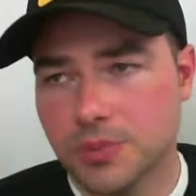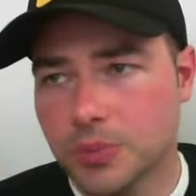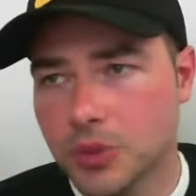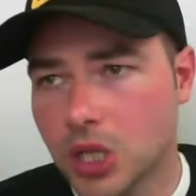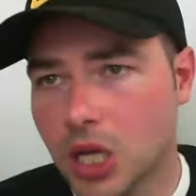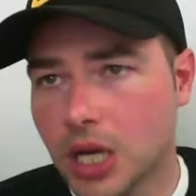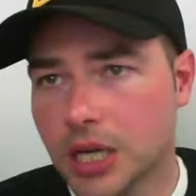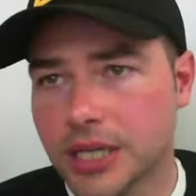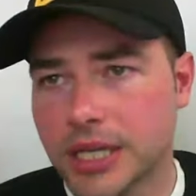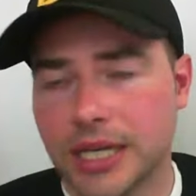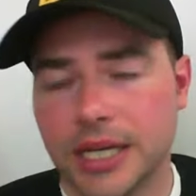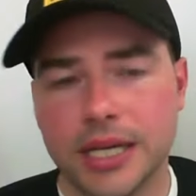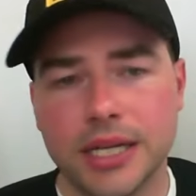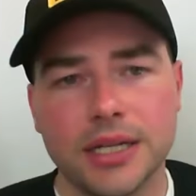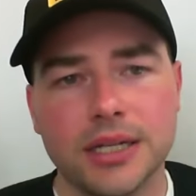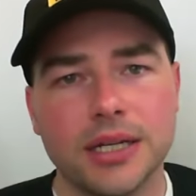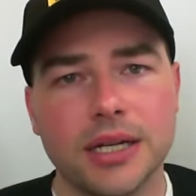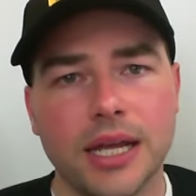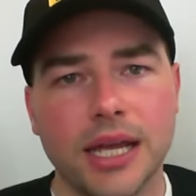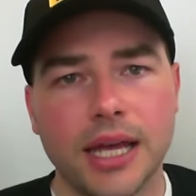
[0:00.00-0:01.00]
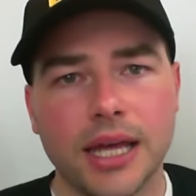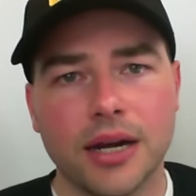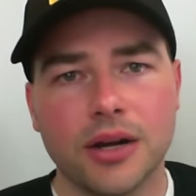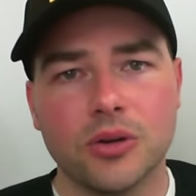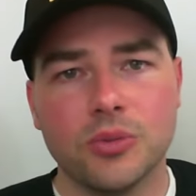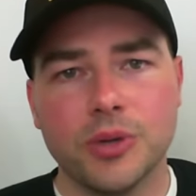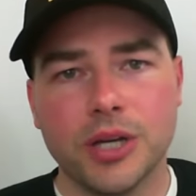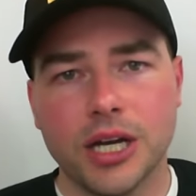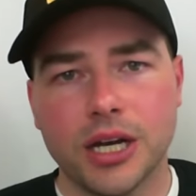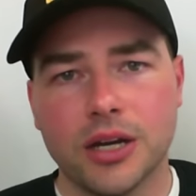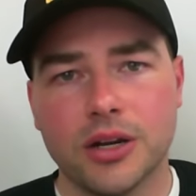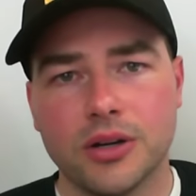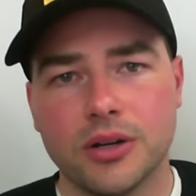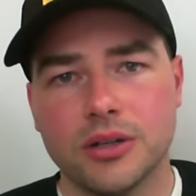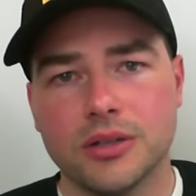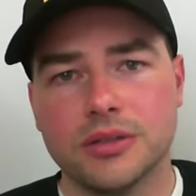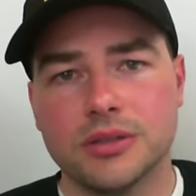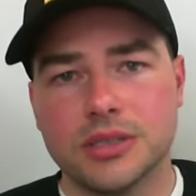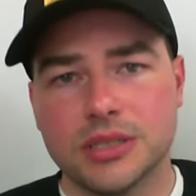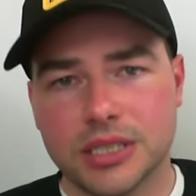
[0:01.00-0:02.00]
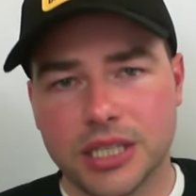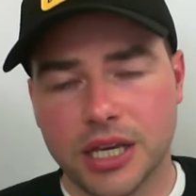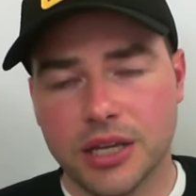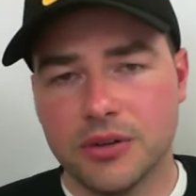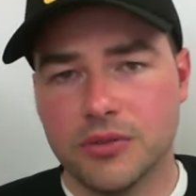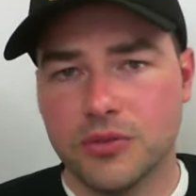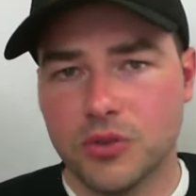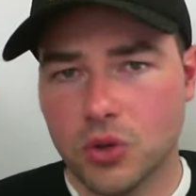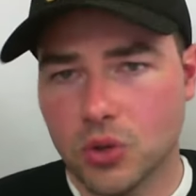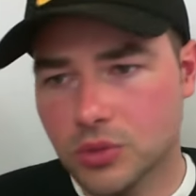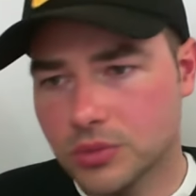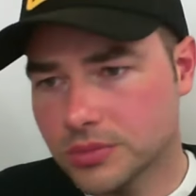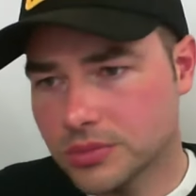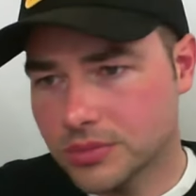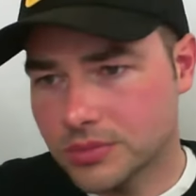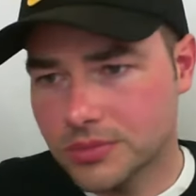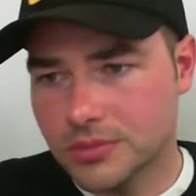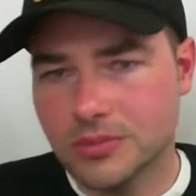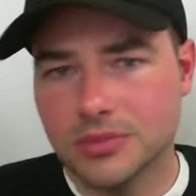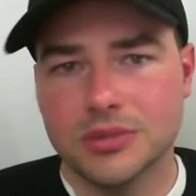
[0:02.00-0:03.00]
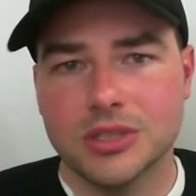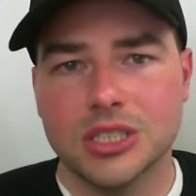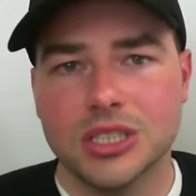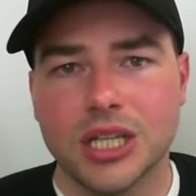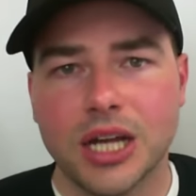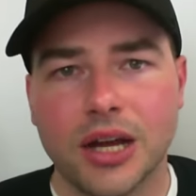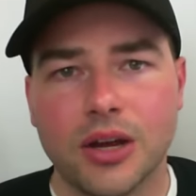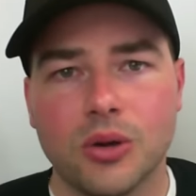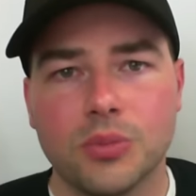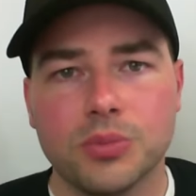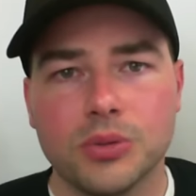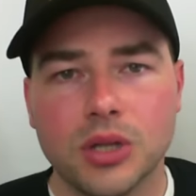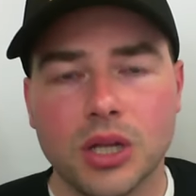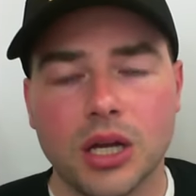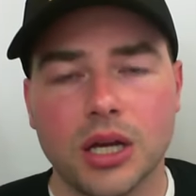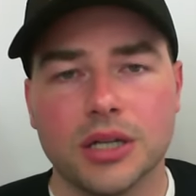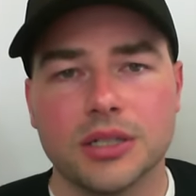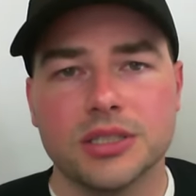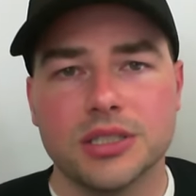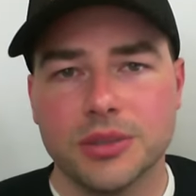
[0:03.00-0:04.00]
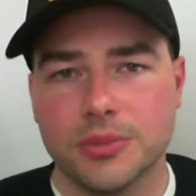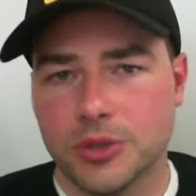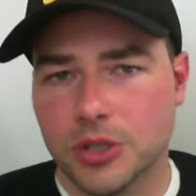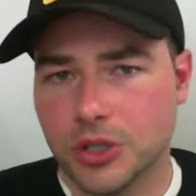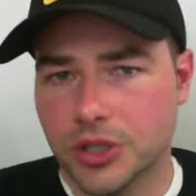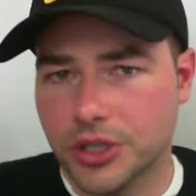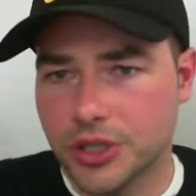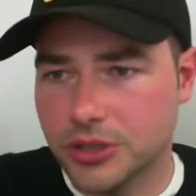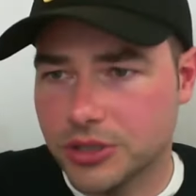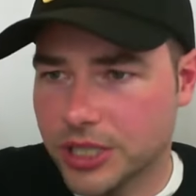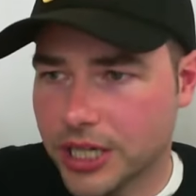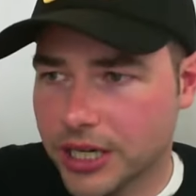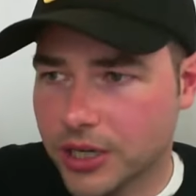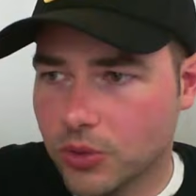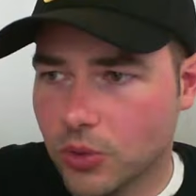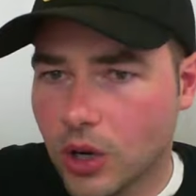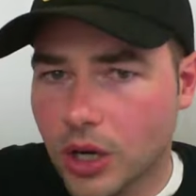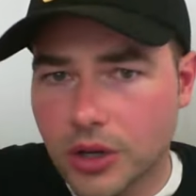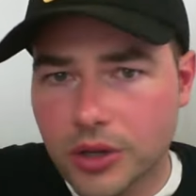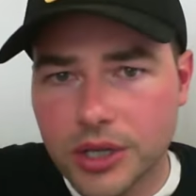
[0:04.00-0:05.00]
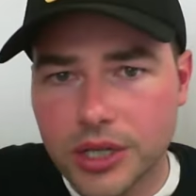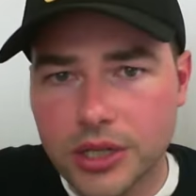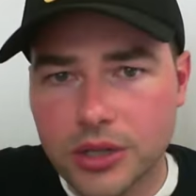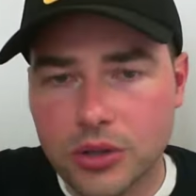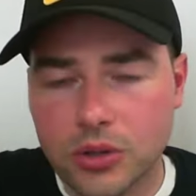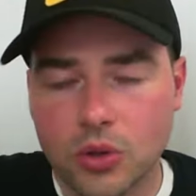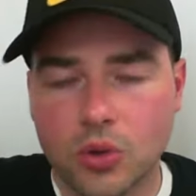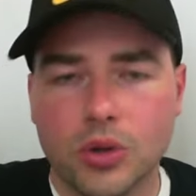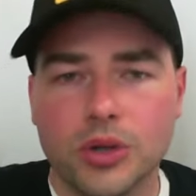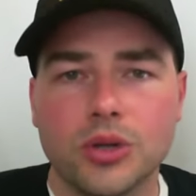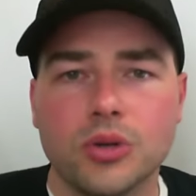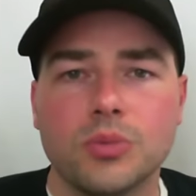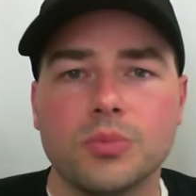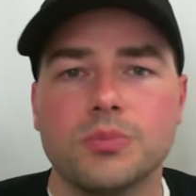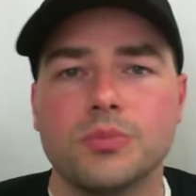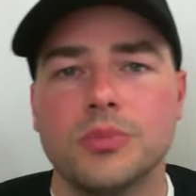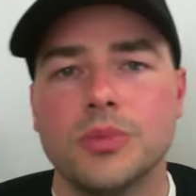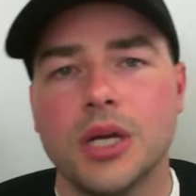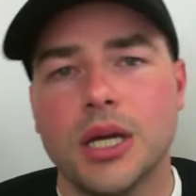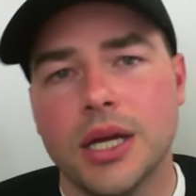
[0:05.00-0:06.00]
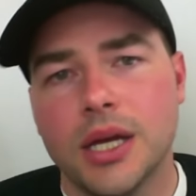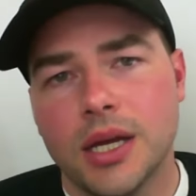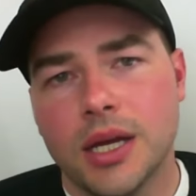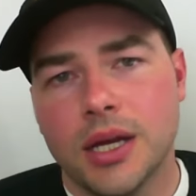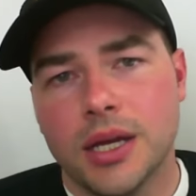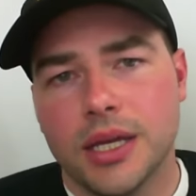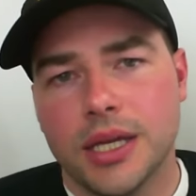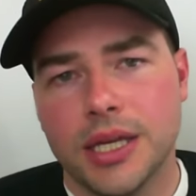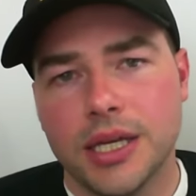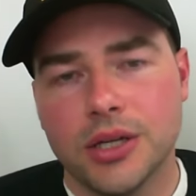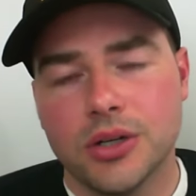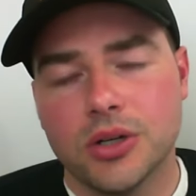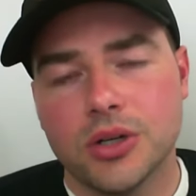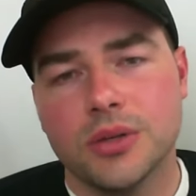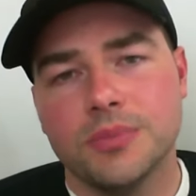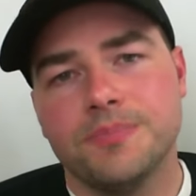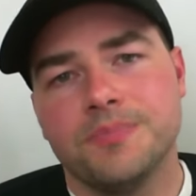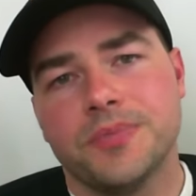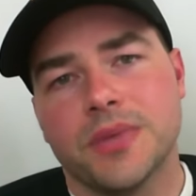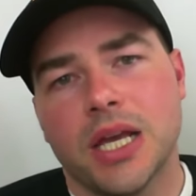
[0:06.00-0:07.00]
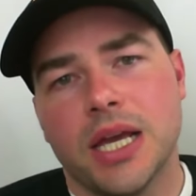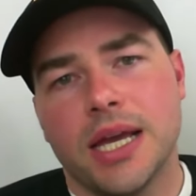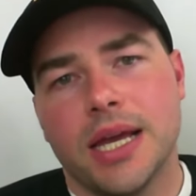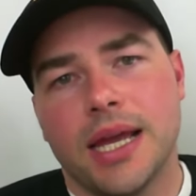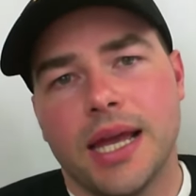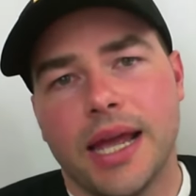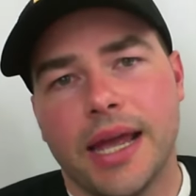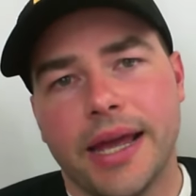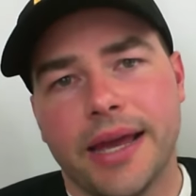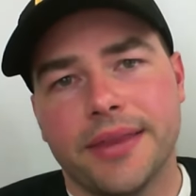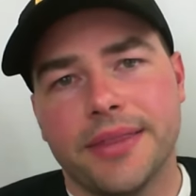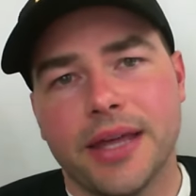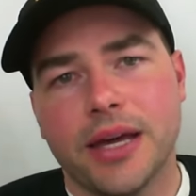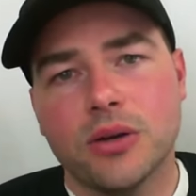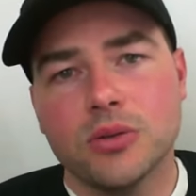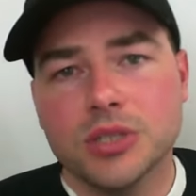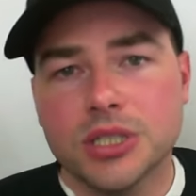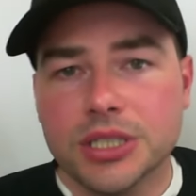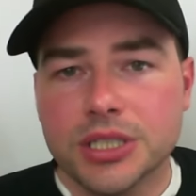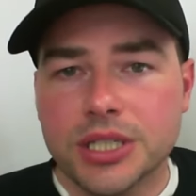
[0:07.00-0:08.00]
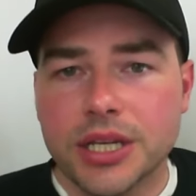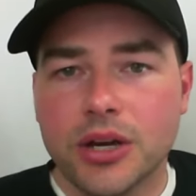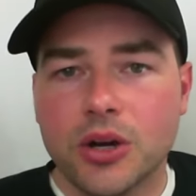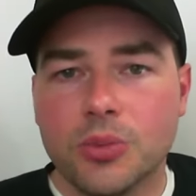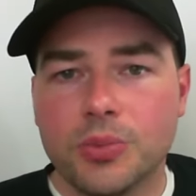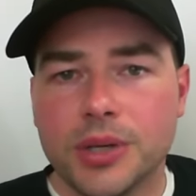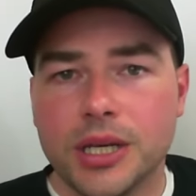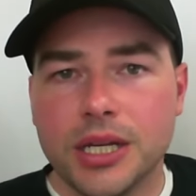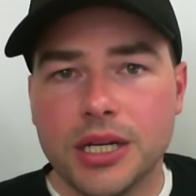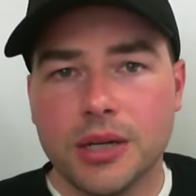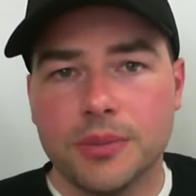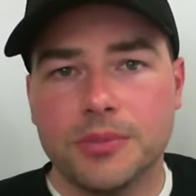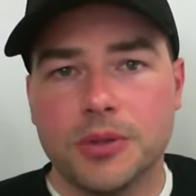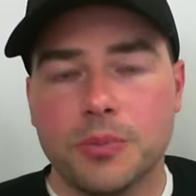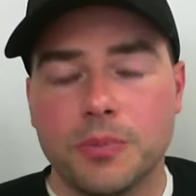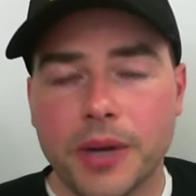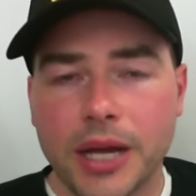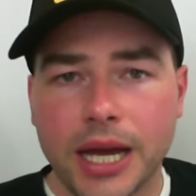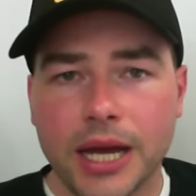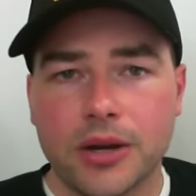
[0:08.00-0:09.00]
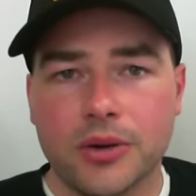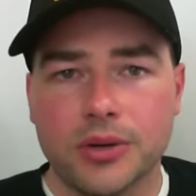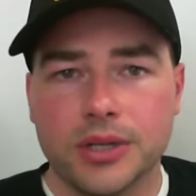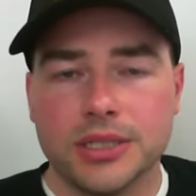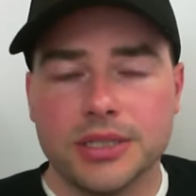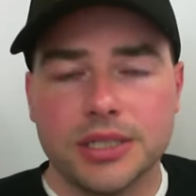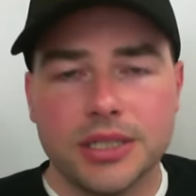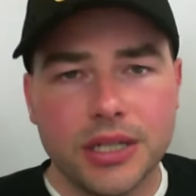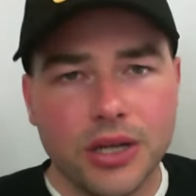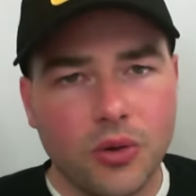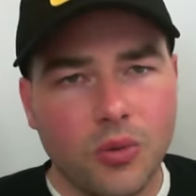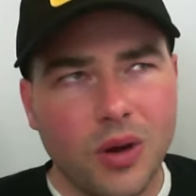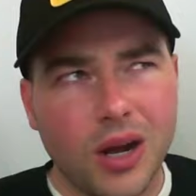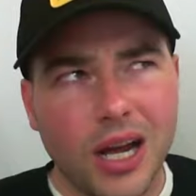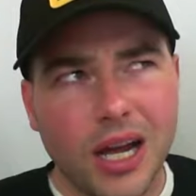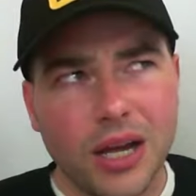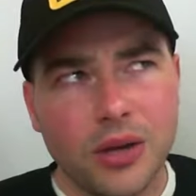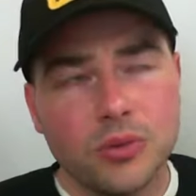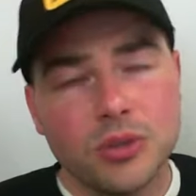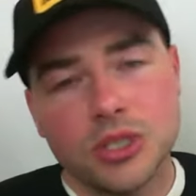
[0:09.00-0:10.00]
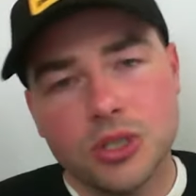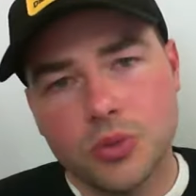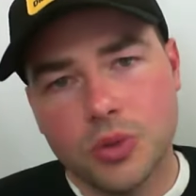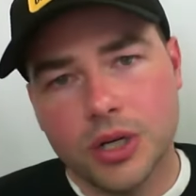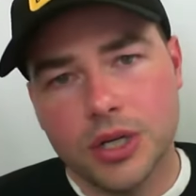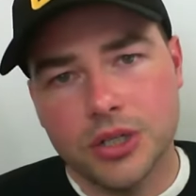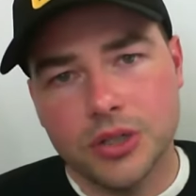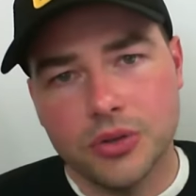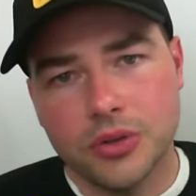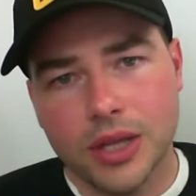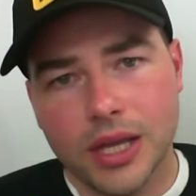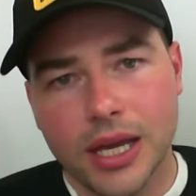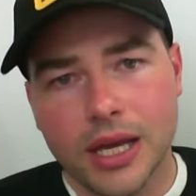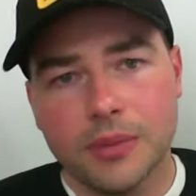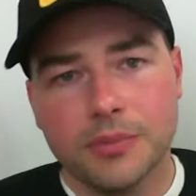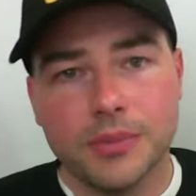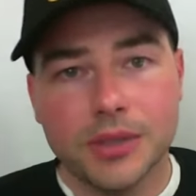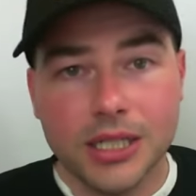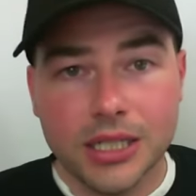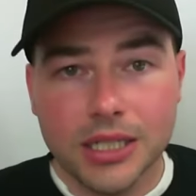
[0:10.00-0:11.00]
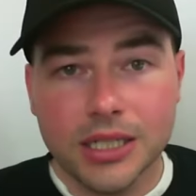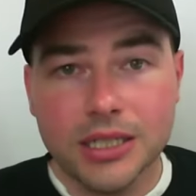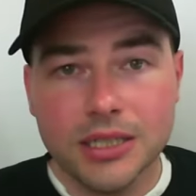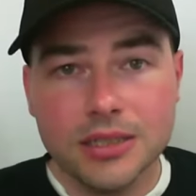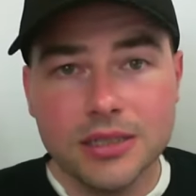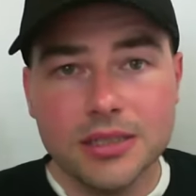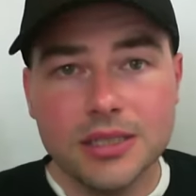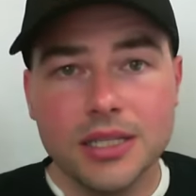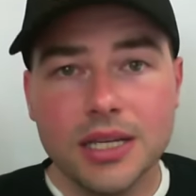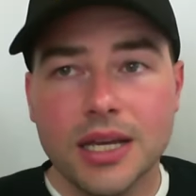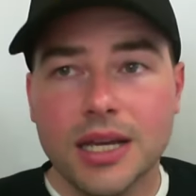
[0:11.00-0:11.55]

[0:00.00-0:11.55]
plug in, and it'll be a 110-volt style plug, similar to your jacket water heater or oil heater, and that'll just help heat up the batteries. Now, why would you want to do that? Because